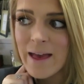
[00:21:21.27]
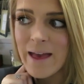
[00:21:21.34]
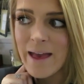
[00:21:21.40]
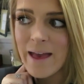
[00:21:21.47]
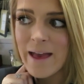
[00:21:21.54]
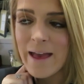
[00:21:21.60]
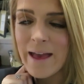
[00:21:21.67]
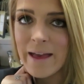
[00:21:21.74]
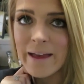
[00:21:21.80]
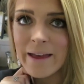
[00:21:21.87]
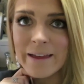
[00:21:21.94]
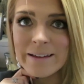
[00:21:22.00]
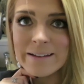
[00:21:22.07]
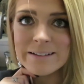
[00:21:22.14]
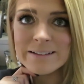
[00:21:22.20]

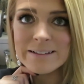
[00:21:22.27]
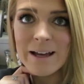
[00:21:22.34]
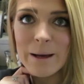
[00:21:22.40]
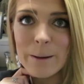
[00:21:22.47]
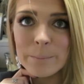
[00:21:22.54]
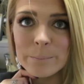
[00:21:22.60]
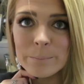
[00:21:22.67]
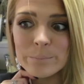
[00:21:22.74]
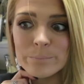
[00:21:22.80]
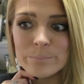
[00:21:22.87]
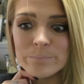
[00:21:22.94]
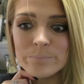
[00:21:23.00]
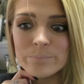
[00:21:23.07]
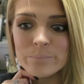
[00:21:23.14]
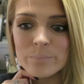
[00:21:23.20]

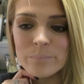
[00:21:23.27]
And